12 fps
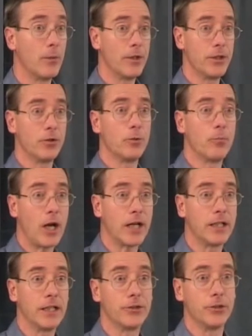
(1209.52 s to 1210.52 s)
out whether you can
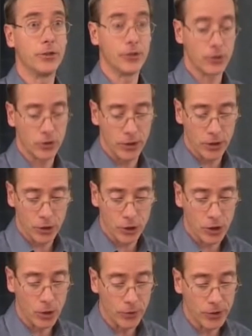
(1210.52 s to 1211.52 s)
brachiate or not is looking at your
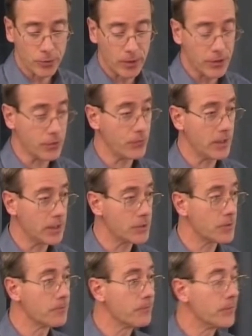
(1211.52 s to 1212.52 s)
shoulder as well as your
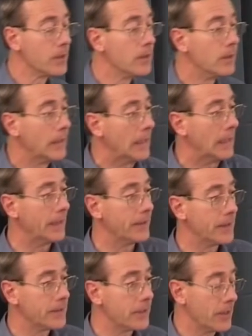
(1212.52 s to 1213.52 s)
fingers.
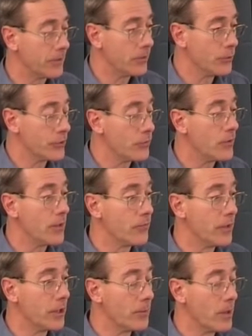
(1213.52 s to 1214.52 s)
And they did also find
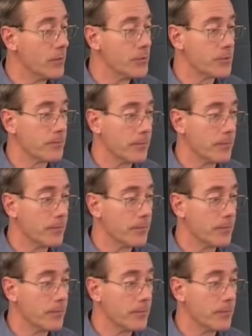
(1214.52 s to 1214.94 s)
finger bones,